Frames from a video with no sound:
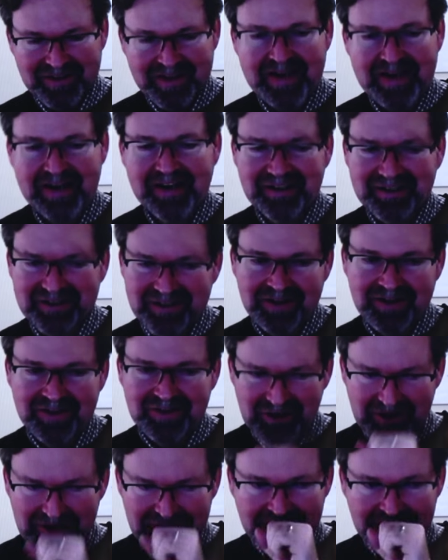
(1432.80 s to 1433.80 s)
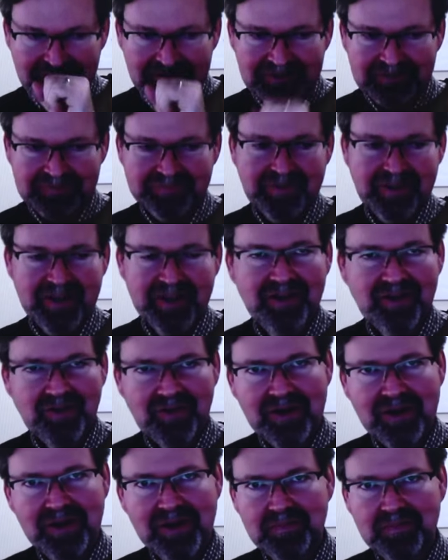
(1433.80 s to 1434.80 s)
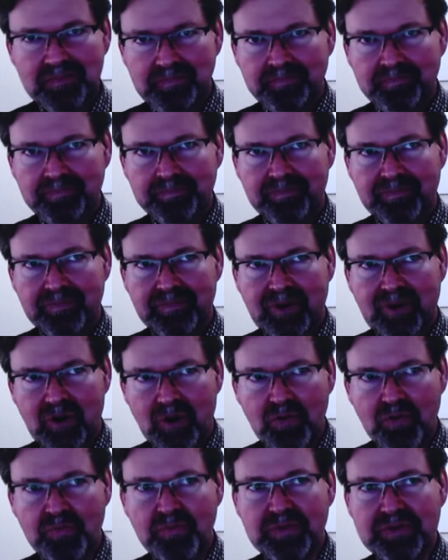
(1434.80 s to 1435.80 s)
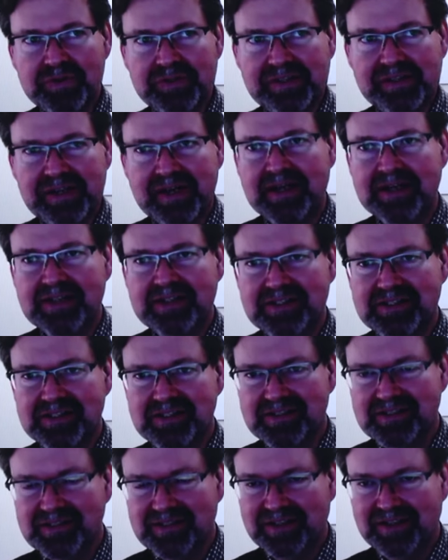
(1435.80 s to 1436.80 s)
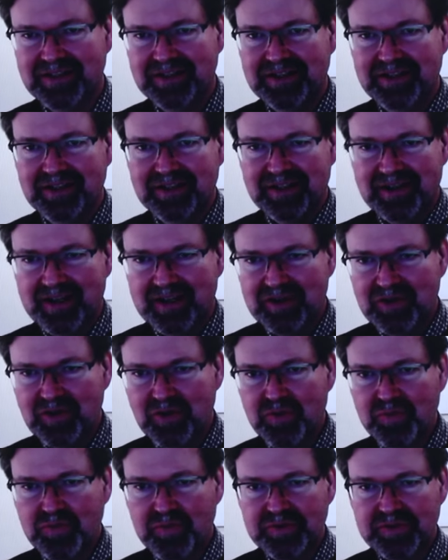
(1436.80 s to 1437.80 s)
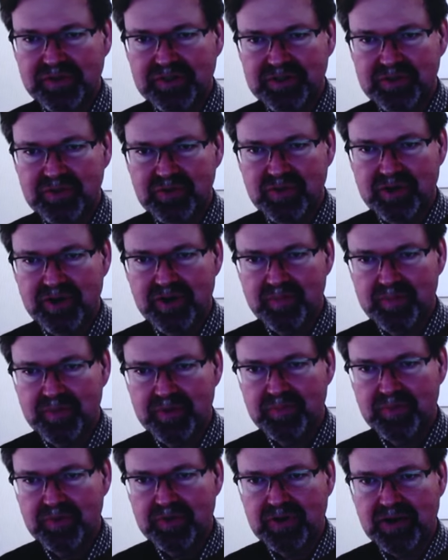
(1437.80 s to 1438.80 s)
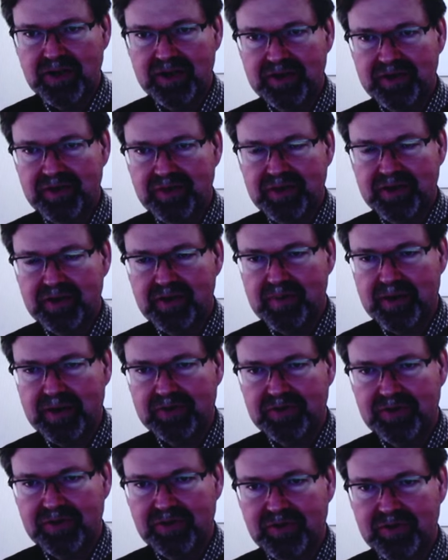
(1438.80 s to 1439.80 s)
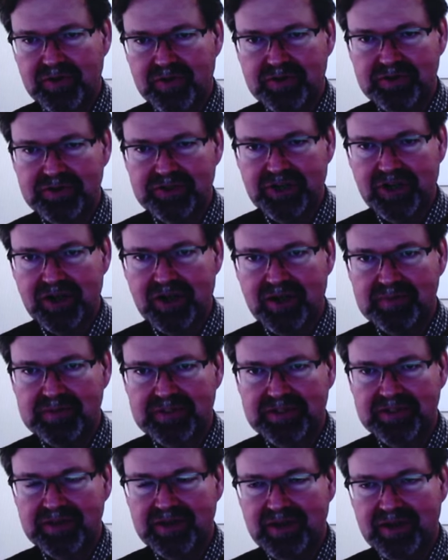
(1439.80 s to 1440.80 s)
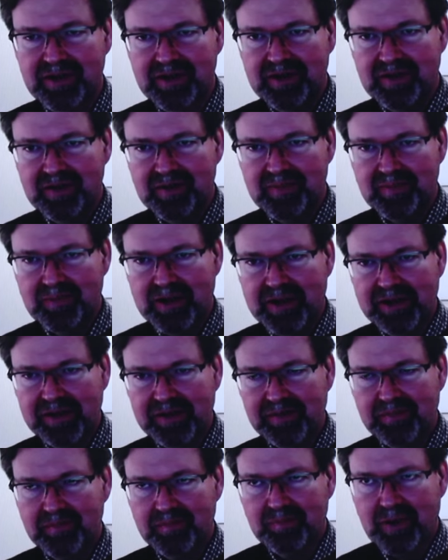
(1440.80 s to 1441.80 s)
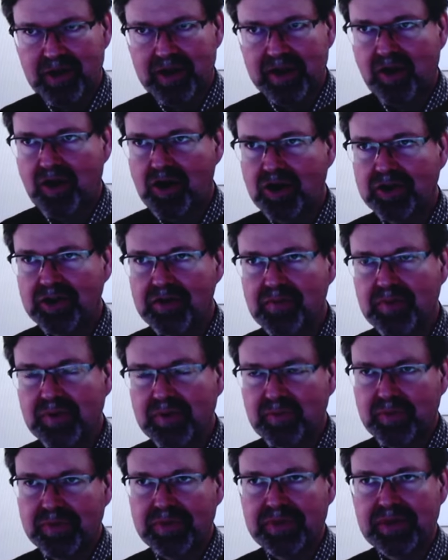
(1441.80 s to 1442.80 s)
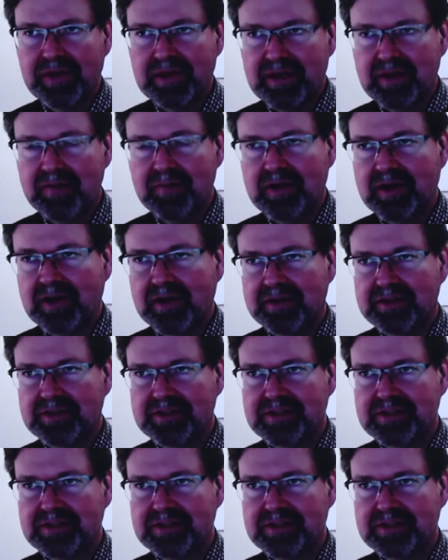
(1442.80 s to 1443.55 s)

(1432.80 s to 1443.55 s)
Yeah. Well. Hopefully, yes. And hopefully this will help people kind of think about their own jobs. My argument with the email is